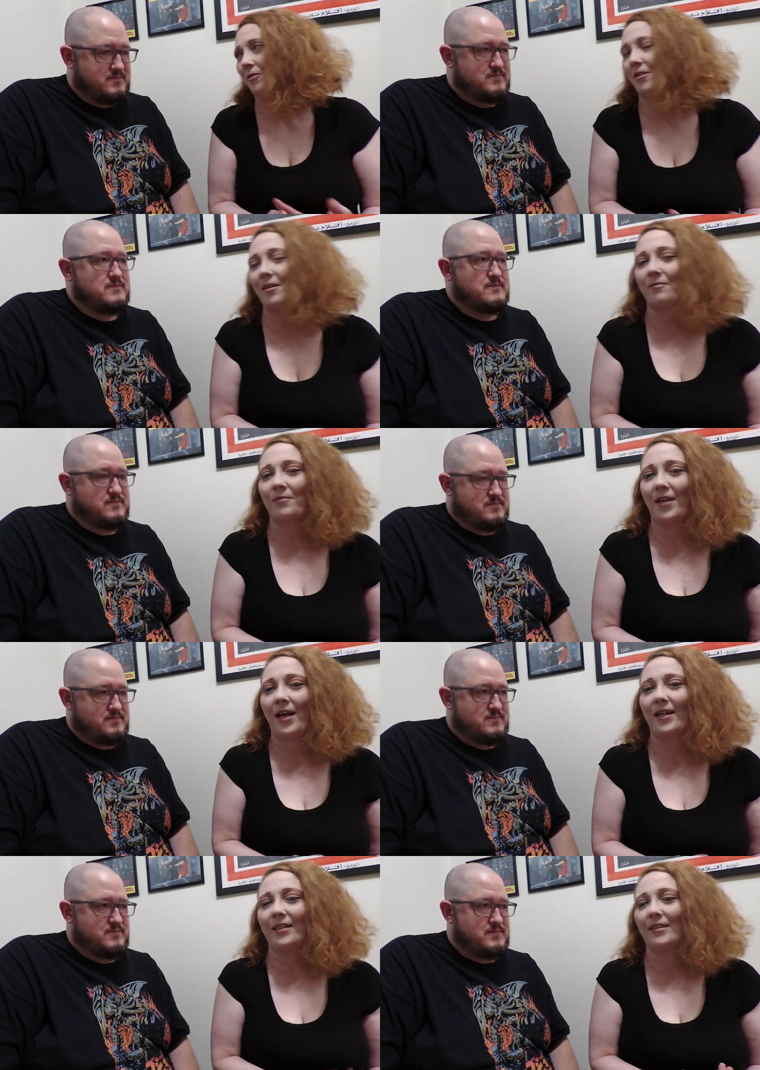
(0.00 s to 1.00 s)
Speaker 1: and a lot of
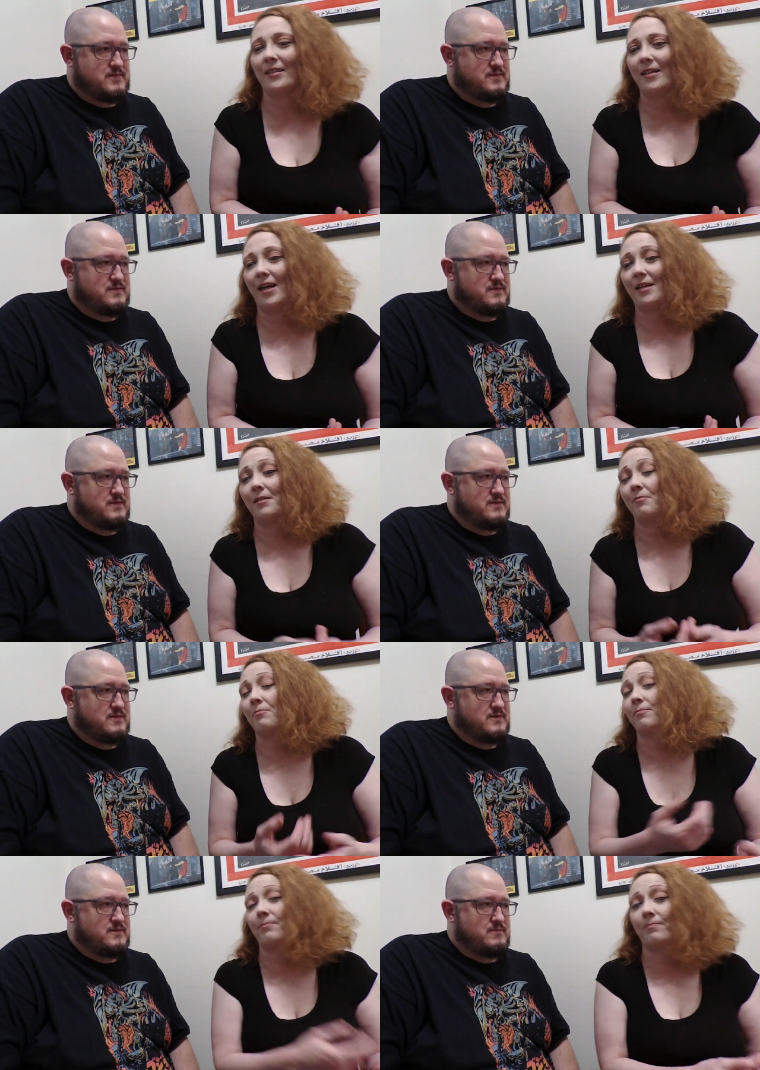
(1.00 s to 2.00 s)
that, and and
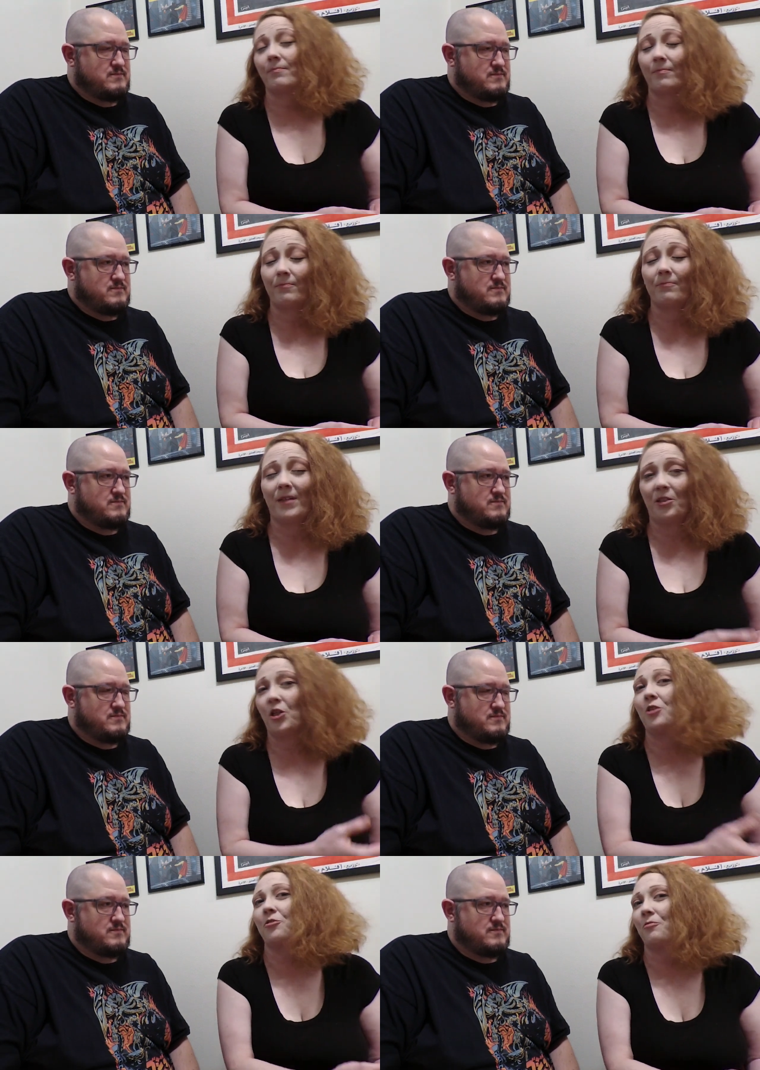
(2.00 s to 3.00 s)
a
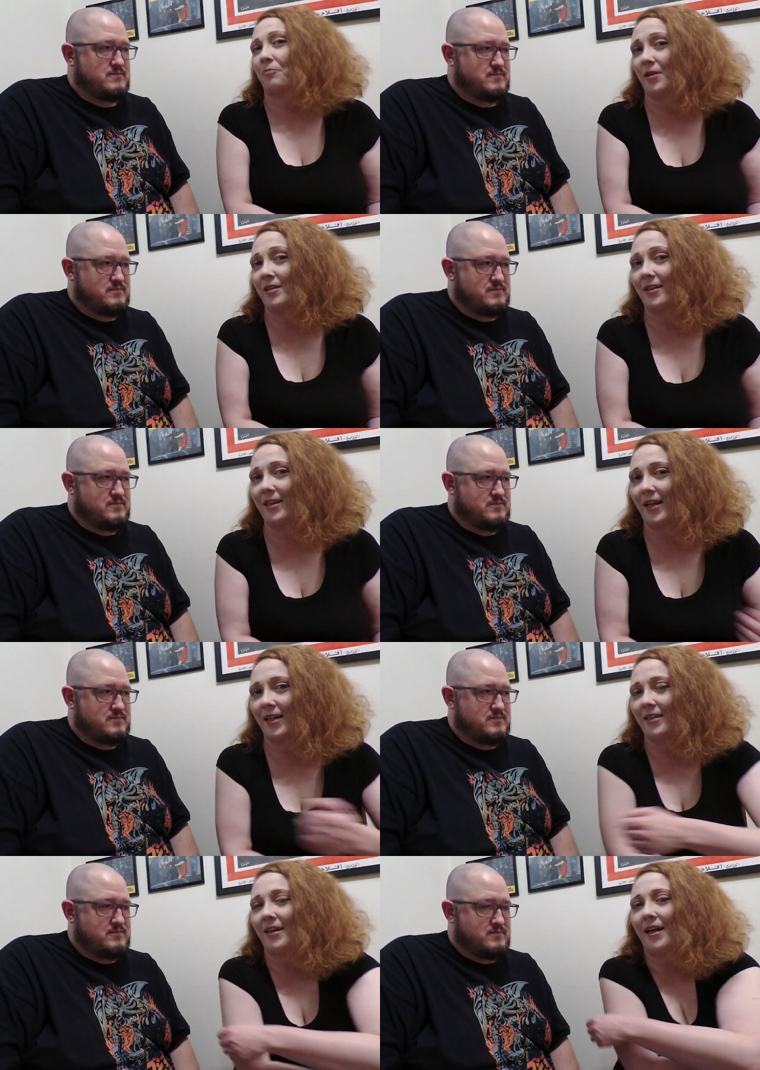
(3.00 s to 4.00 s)
exchange student friend that I'd
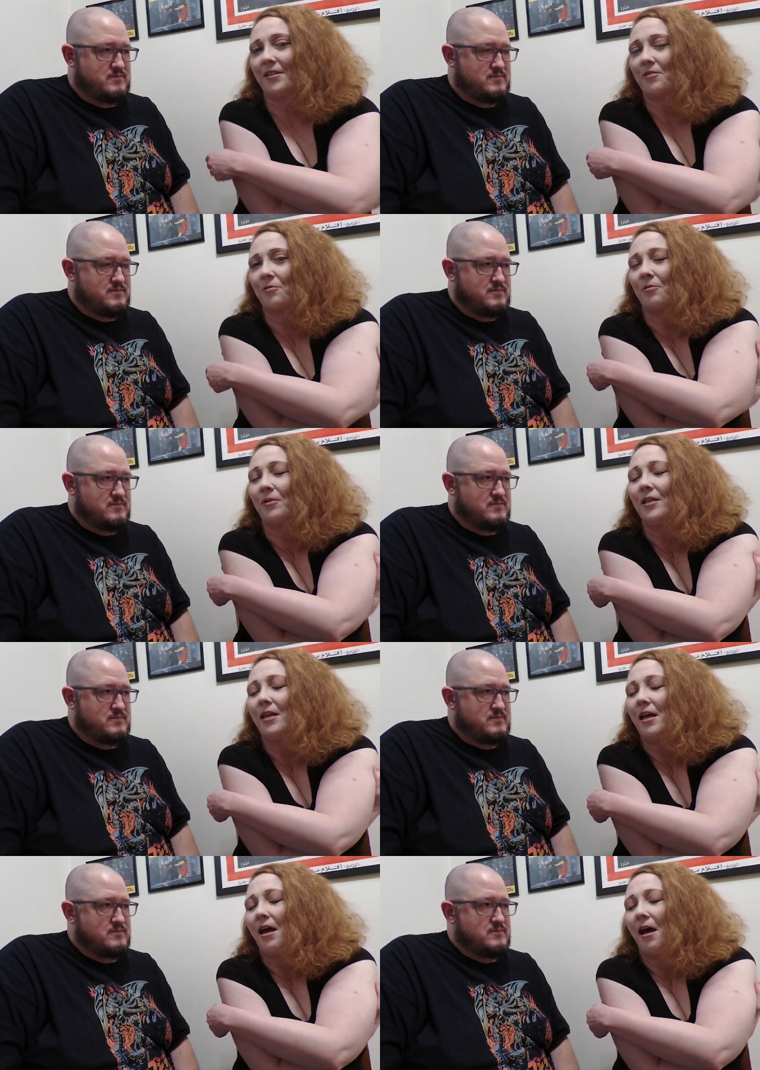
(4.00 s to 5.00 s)
had in high school,
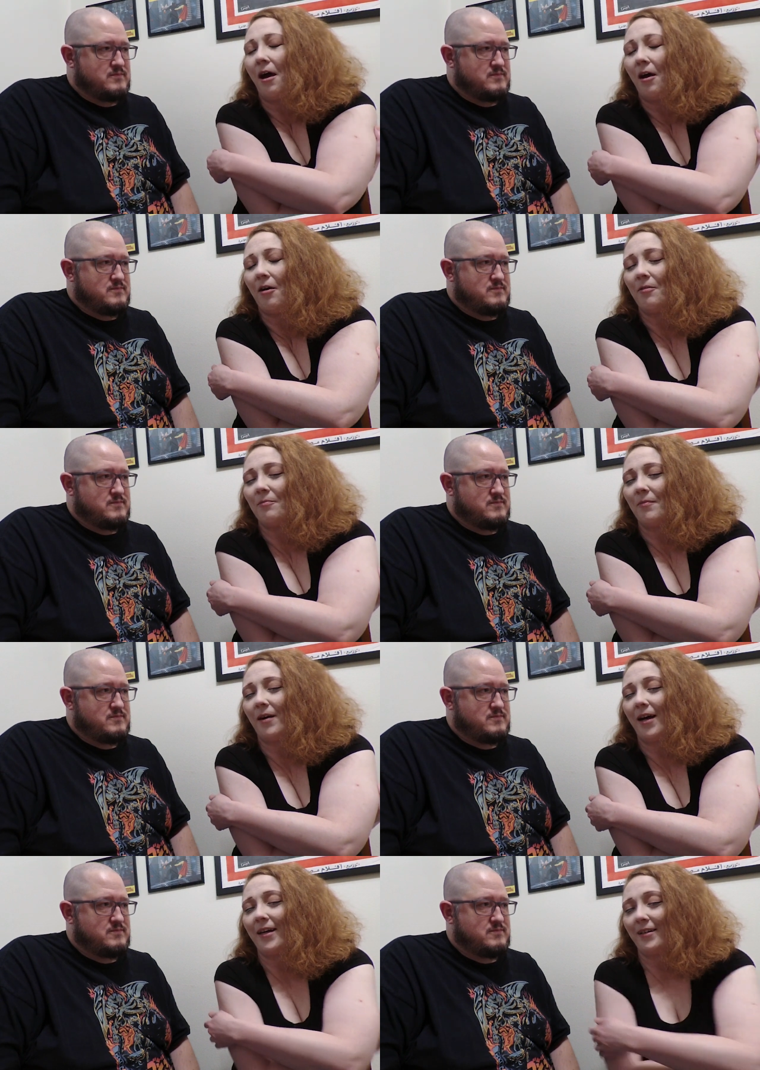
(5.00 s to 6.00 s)
um,
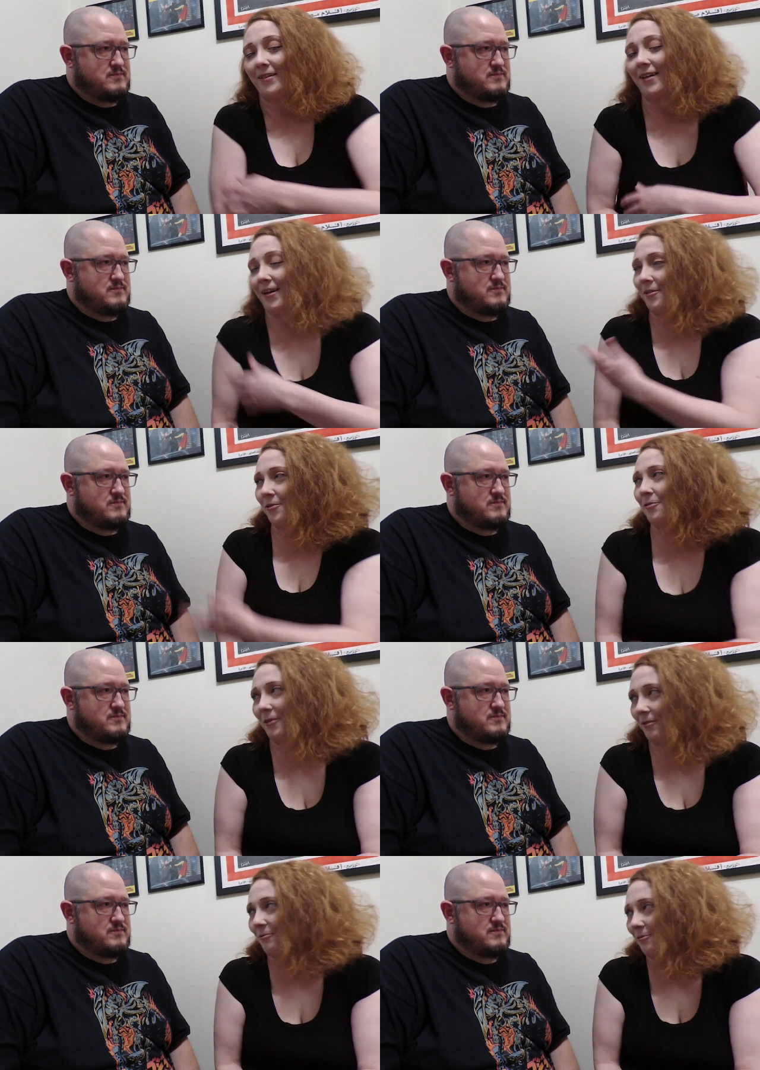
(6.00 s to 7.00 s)
I I knew
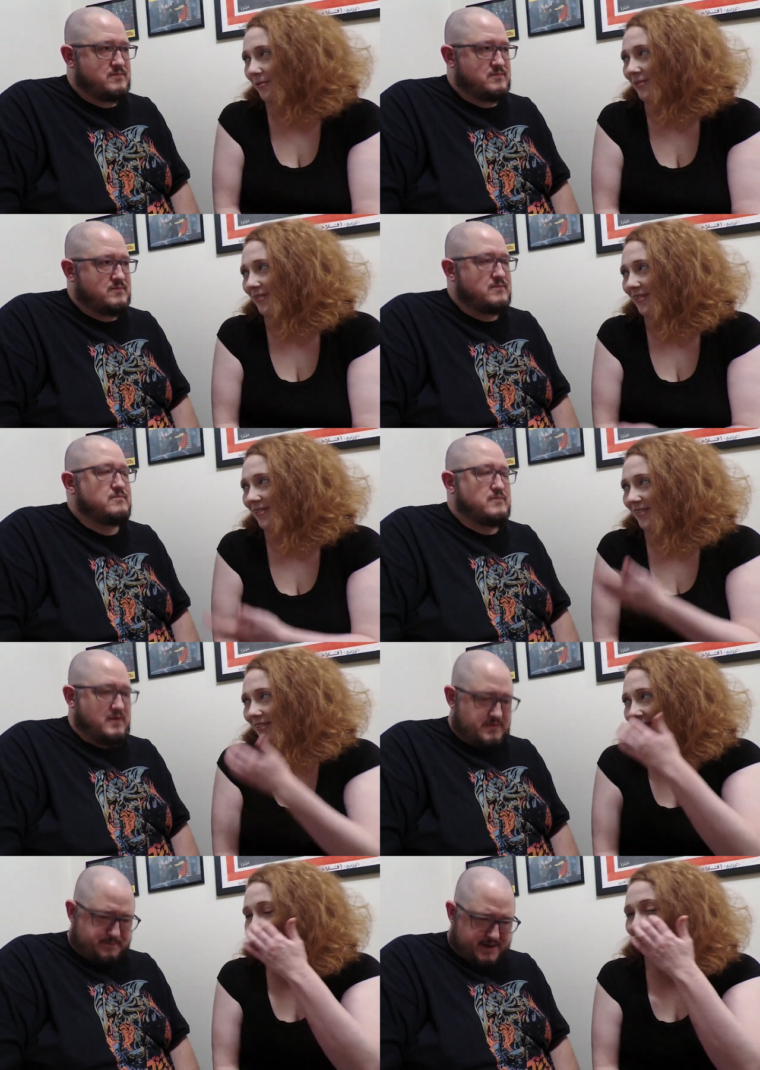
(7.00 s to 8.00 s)
of
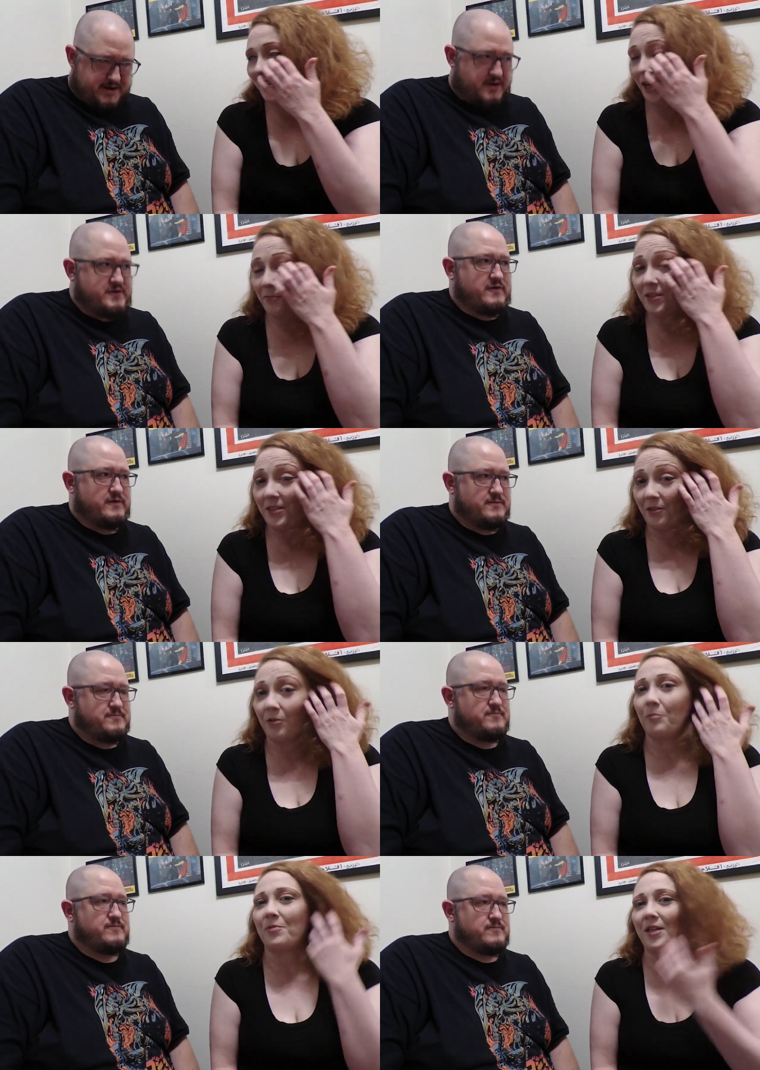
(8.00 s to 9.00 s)
the peanuts. them as a
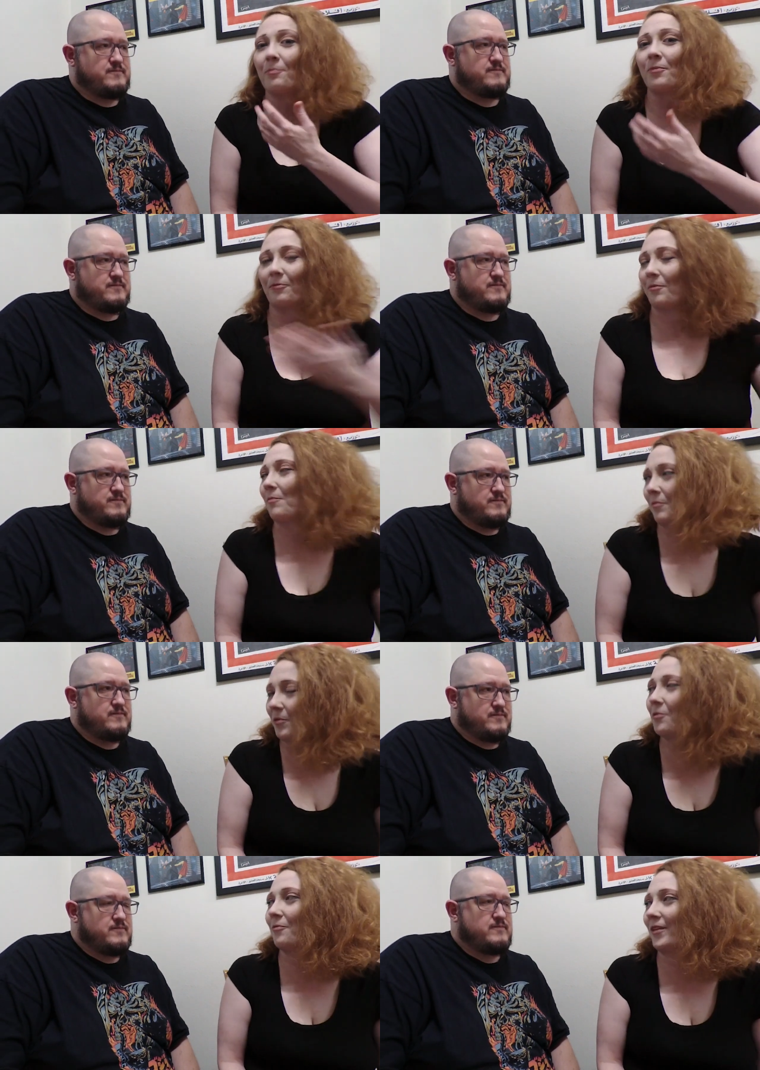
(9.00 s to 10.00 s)
group separate from the
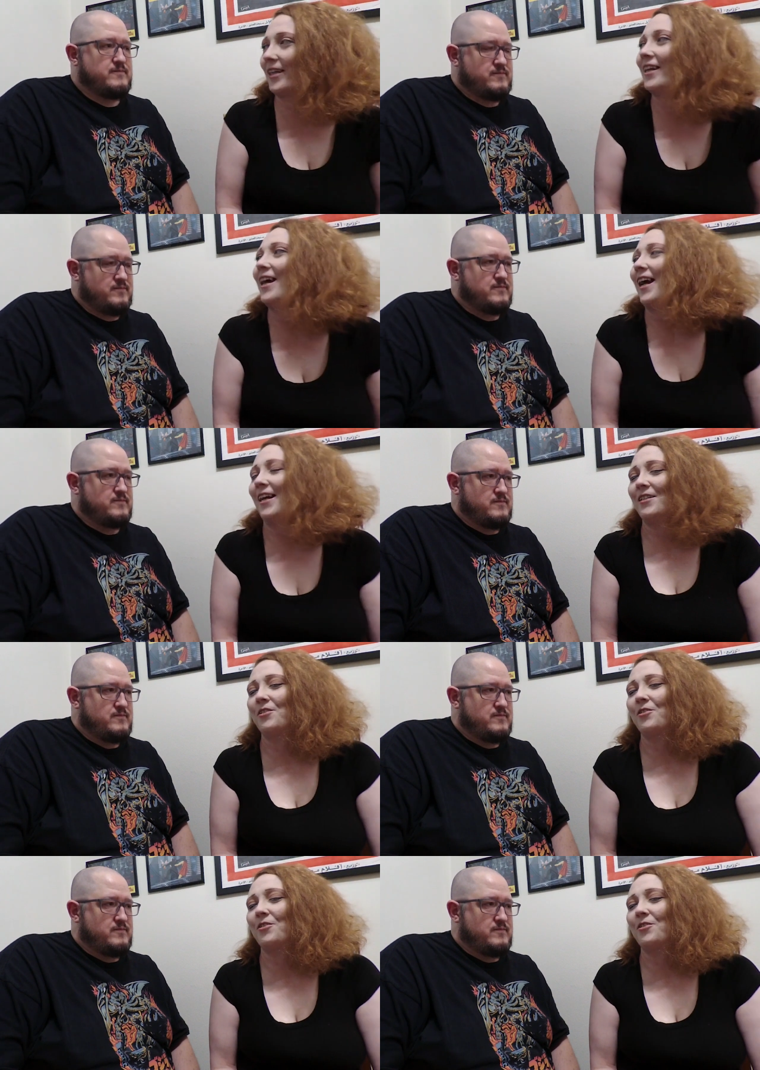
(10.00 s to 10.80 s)
movie, and